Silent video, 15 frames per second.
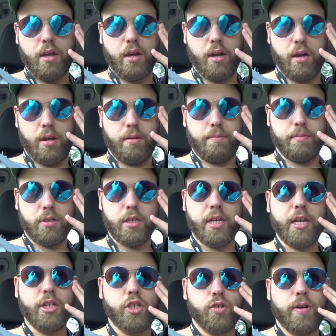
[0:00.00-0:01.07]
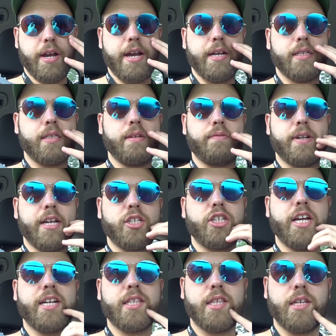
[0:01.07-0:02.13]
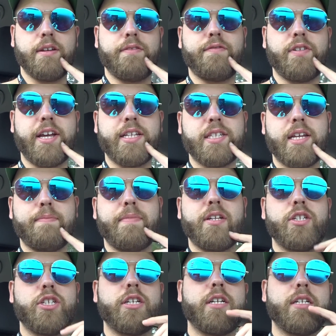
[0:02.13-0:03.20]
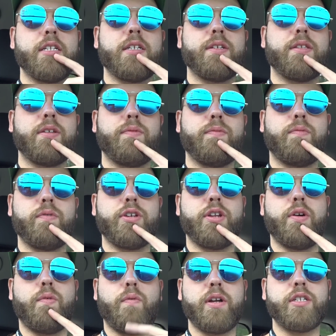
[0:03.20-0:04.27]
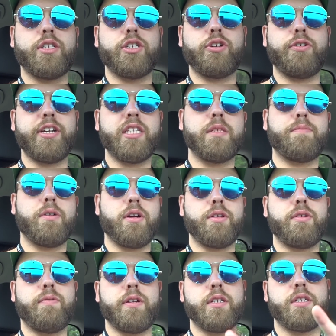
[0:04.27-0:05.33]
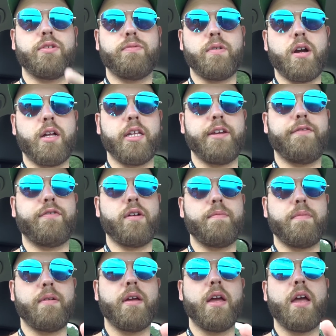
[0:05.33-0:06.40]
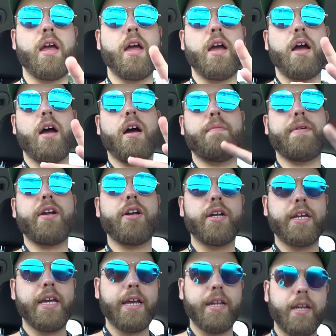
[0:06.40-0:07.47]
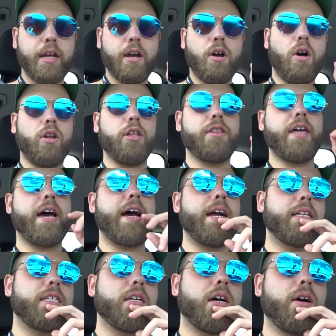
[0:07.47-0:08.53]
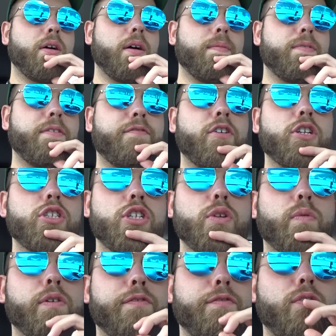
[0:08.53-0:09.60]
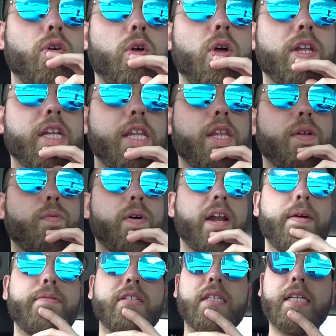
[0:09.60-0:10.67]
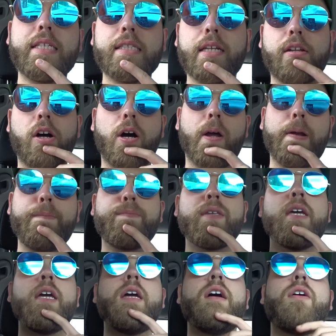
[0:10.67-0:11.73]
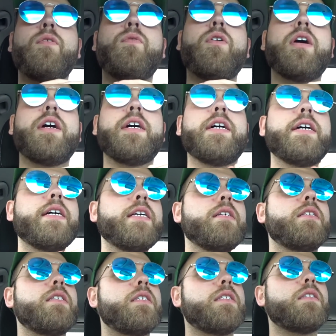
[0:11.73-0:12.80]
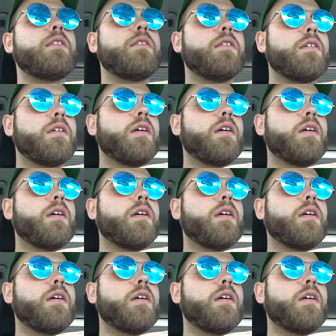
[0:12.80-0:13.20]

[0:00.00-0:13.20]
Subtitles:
to get dressed, and when I checked the flights I mentioned, the one to Greensboro, the one to Raleigh from American, all of that, the first 2 were full, and then the one I was listed on was